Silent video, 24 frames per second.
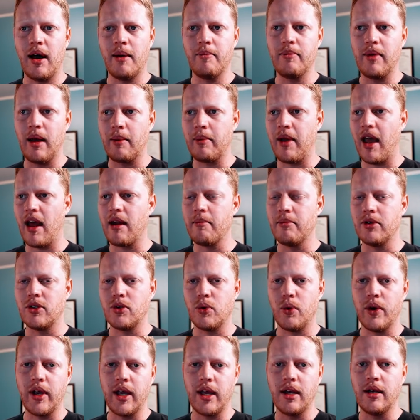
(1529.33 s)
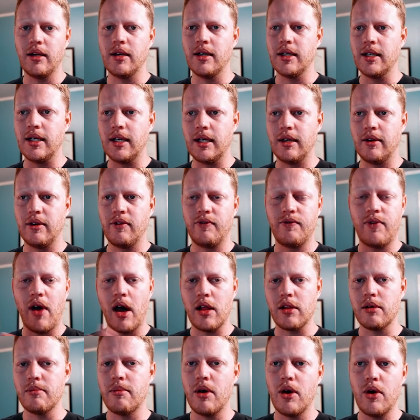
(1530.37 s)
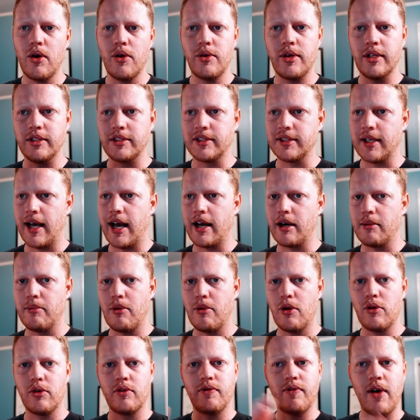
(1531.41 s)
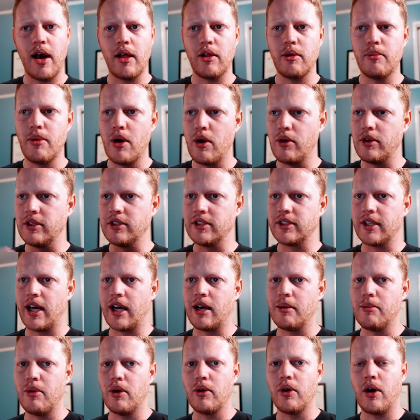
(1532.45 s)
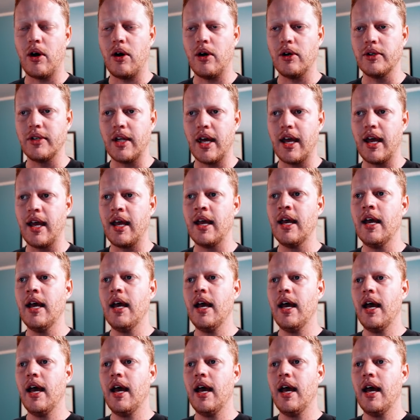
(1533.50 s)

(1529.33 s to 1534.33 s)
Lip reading: I'm kind of between follow mode and slider mode all day.